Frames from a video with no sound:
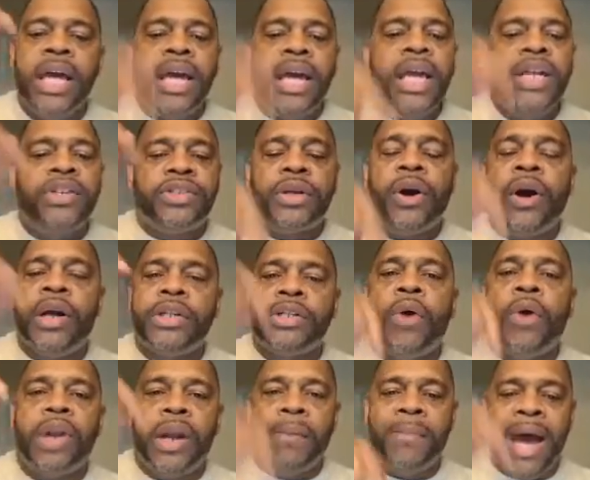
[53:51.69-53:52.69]
he started
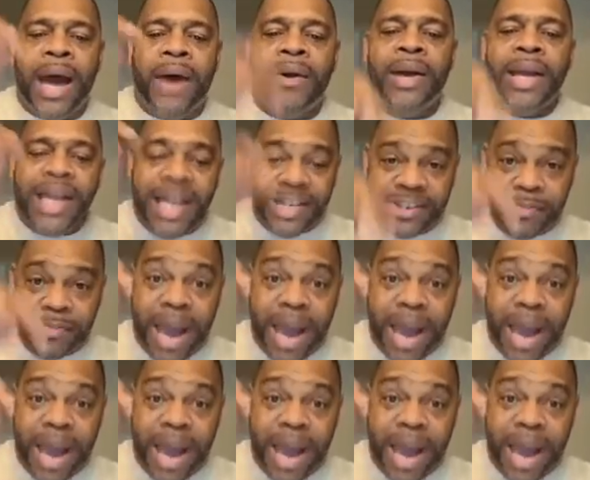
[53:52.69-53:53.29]
talking about his